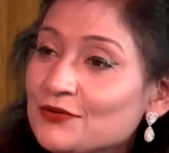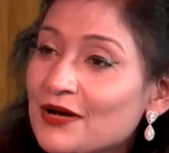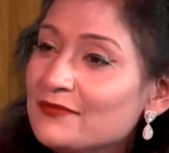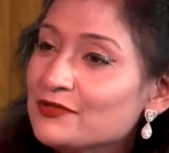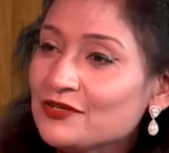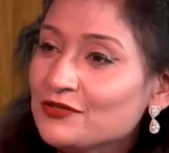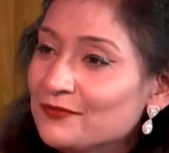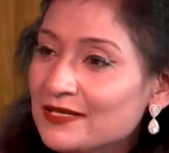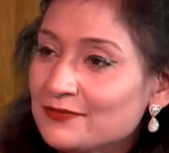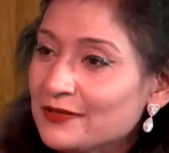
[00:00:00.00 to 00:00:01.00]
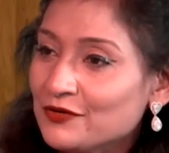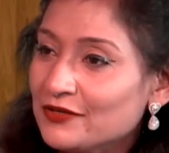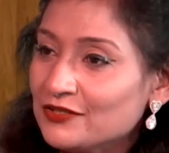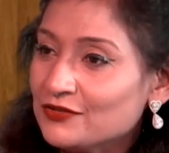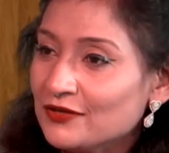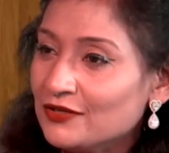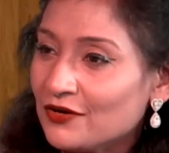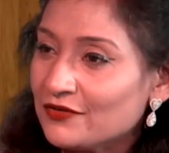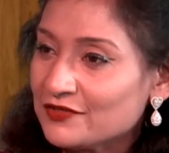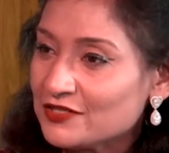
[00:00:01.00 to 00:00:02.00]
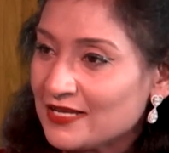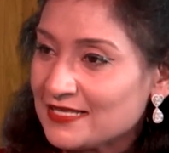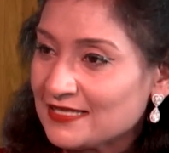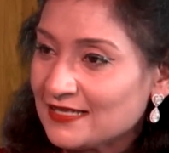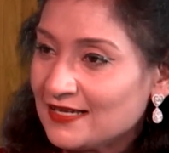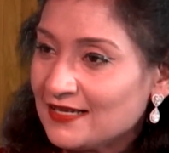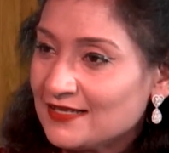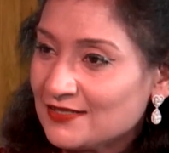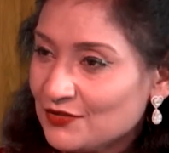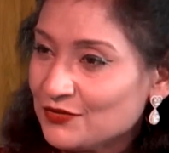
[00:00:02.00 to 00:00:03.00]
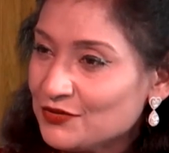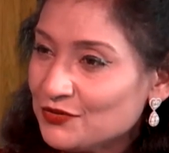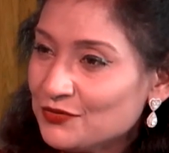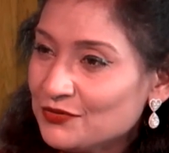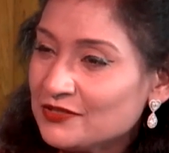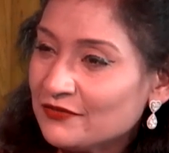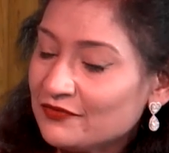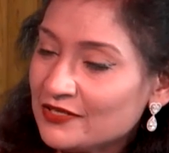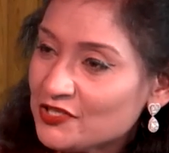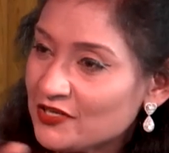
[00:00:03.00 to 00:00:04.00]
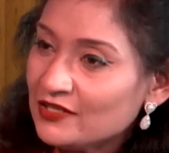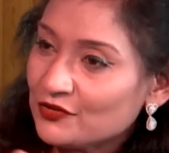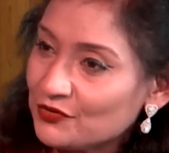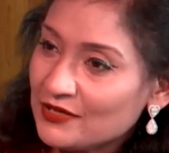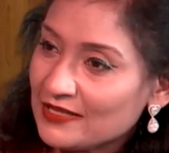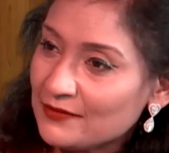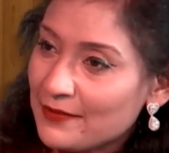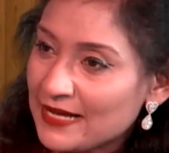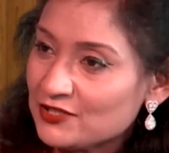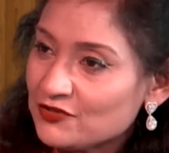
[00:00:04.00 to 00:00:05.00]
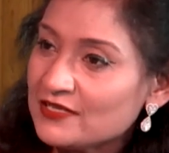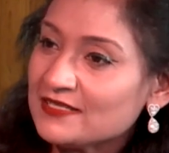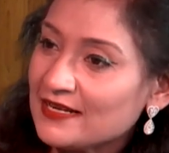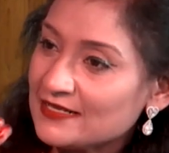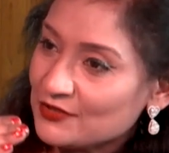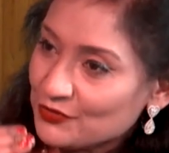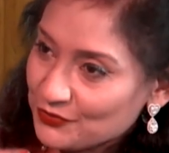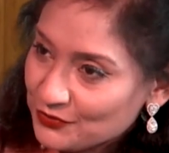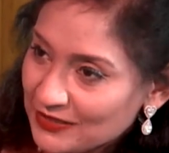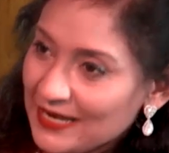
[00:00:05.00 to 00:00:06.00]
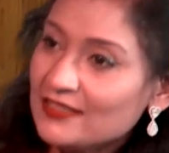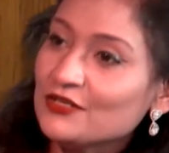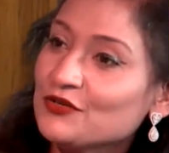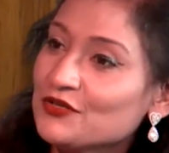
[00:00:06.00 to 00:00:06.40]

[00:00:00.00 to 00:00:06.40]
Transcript: I'm sure you must be going through a lot of stress. So do you yes. differentiate the good and the bad stress, and do you let the good